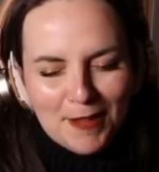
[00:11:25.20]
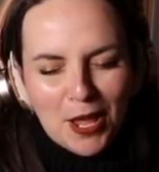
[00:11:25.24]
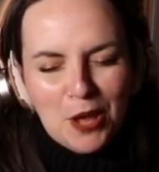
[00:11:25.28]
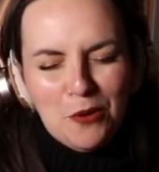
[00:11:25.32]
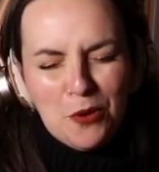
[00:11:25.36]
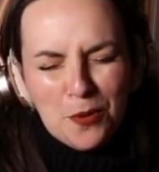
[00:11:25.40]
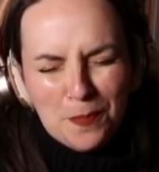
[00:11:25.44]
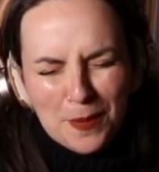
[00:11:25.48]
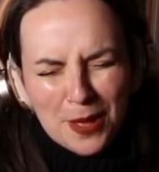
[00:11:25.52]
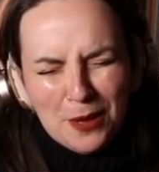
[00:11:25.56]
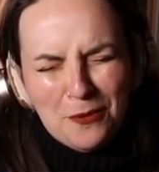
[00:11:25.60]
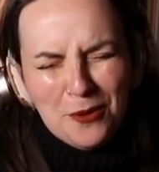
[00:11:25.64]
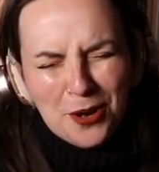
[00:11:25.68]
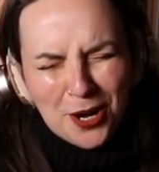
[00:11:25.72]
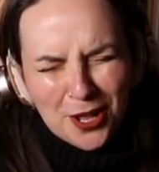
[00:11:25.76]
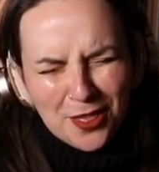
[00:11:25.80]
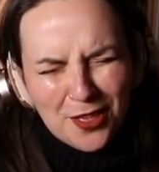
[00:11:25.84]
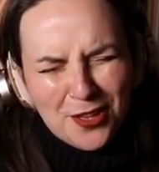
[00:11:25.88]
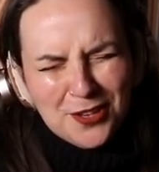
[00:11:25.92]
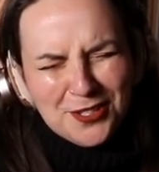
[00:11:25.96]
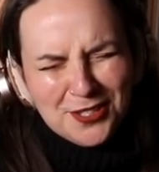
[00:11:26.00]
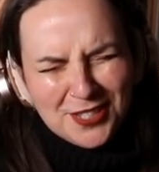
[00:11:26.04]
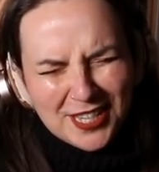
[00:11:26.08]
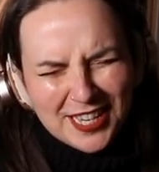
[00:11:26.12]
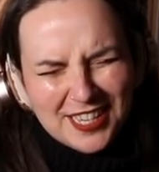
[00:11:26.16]
It would be one of
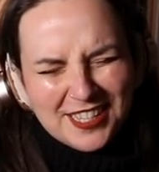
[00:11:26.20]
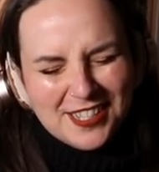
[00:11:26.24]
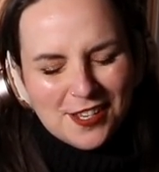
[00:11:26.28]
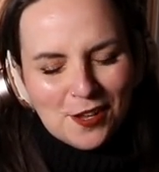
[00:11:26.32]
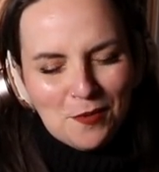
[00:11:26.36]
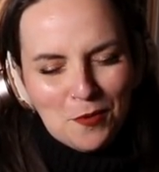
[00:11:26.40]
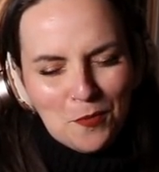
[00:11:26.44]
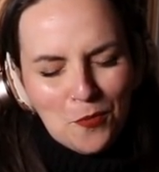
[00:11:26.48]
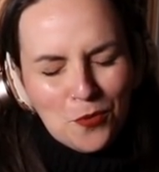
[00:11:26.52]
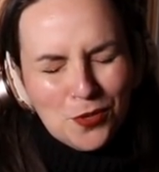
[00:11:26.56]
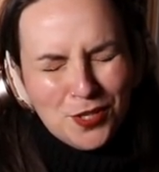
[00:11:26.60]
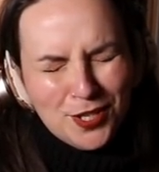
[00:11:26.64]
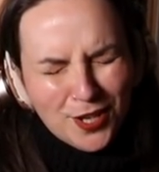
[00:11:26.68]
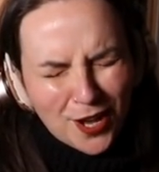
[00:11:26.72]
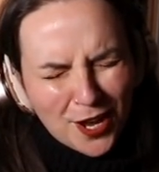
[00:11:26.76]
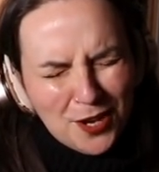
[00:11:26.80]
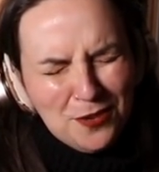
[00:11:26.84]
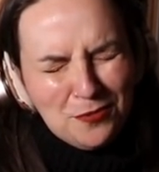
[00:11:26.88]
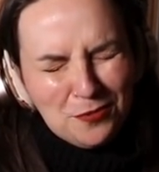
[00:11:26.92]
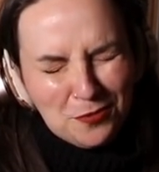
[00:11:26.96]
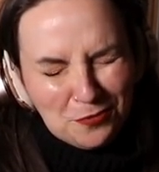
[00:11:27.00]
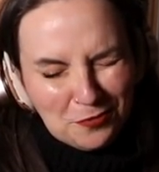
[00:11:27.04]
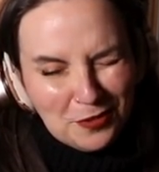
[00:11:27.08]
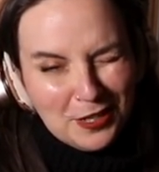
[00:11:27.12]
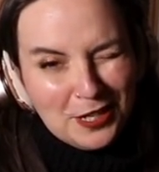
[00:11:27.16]
those things that started
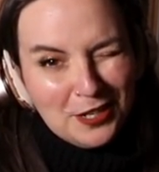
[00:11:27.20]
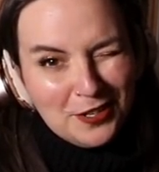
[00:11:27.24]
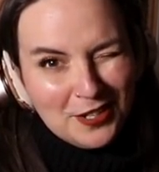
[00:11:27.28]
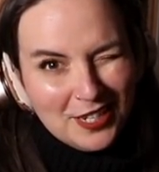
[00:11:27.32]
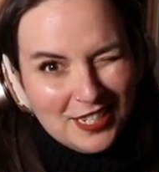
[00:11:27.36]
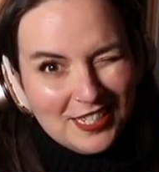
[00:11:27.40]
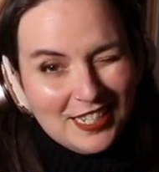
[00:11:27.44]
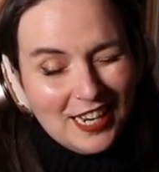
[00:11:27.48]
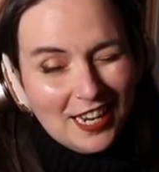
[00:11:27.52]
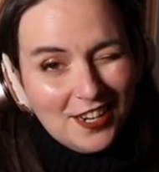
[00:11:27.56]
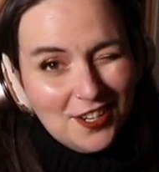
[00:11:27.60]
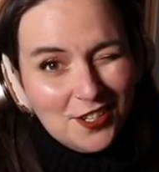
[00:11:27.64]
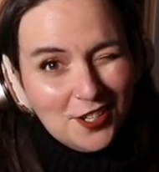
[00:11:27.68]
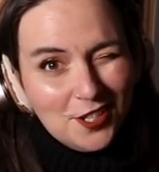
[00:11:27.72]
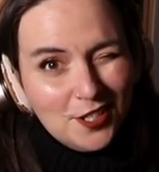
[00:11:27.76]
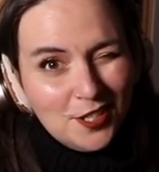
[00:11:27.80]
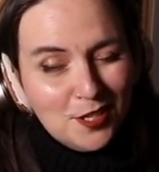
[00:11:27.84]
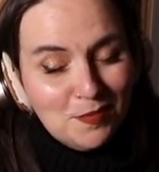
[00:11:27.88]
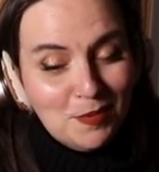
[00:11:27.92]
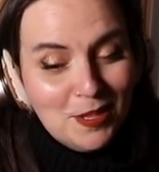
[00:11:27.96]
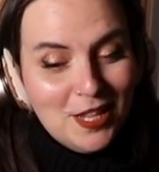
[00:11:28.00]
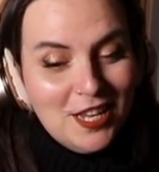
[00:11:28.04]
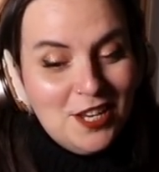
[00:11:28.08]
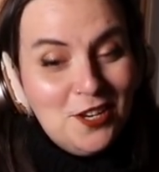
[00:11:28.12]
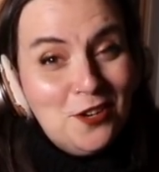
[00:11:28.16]
with really good intentions,
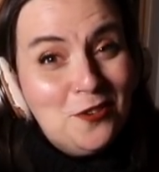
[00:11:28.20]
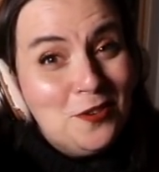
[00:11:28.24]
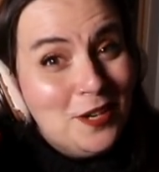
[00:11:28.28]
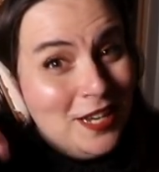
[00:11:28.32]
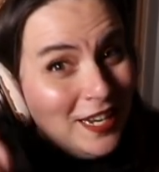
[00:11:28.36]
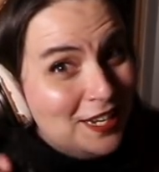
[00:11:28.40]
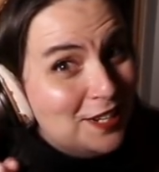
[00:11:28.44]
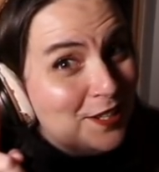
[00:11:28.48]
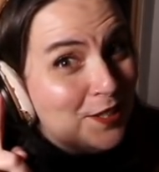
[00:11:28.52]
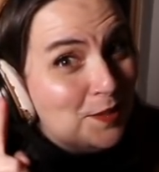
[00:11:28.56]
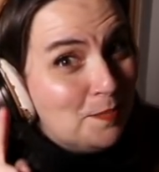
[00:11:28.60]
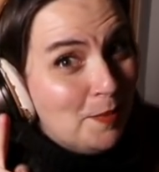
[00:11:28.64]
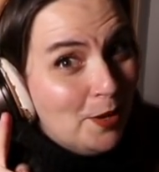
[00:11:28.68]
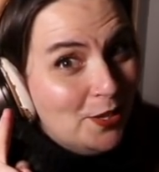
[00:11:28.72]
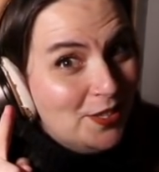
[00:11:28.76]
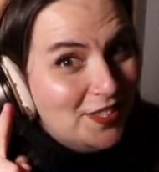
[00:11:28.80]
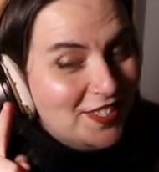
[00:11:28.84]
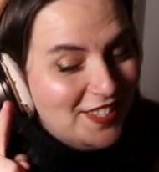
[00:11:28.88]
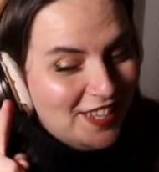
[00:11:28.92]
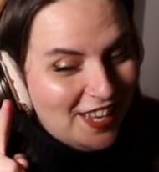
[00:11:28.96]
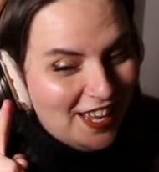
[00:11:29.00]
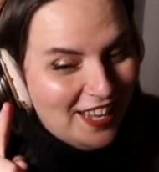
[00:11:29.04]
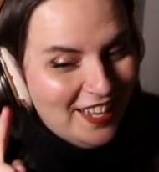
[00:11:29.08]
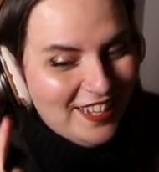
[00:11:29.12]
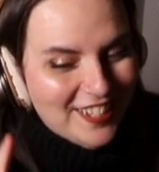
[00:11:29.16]
but then you'd need a
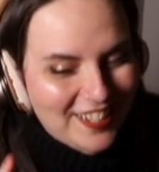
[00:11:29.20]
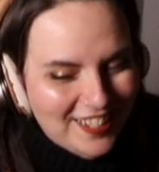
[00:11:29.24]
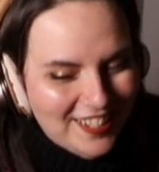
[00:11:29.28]
sponsor.